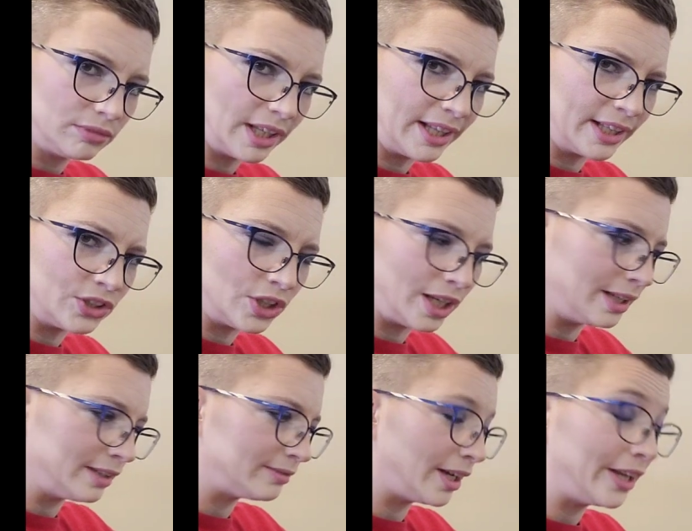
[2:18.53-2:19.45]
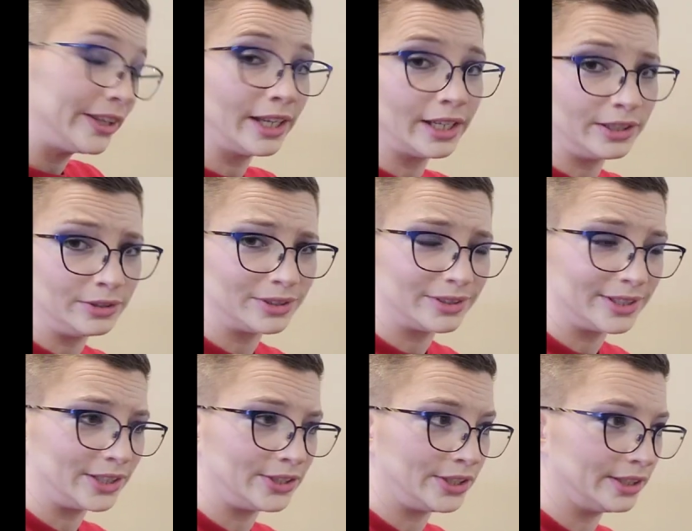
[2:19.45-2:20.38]
I think it's shea. I think I used to
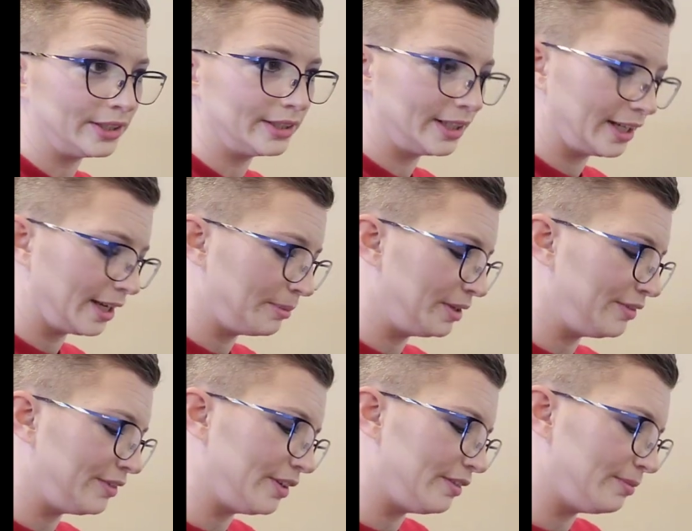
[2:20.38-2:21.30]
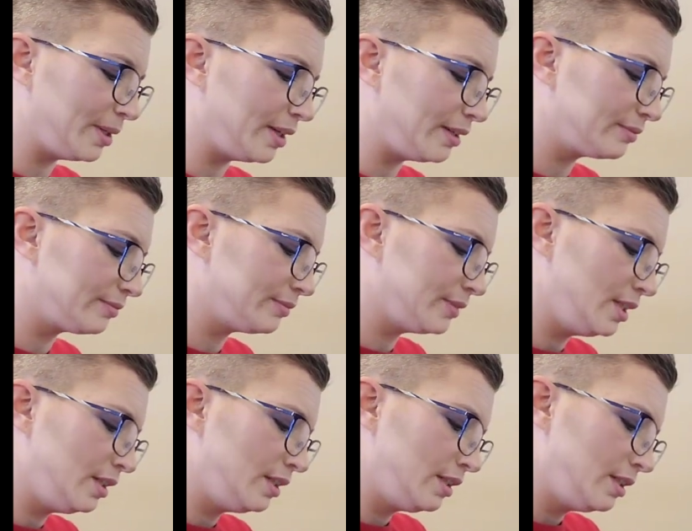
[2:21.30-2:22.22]
say shea, and I got made fun of by
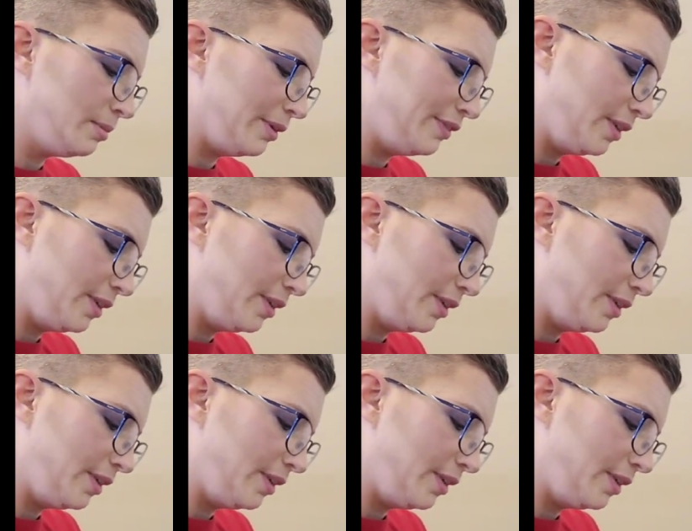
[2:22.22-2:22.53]
my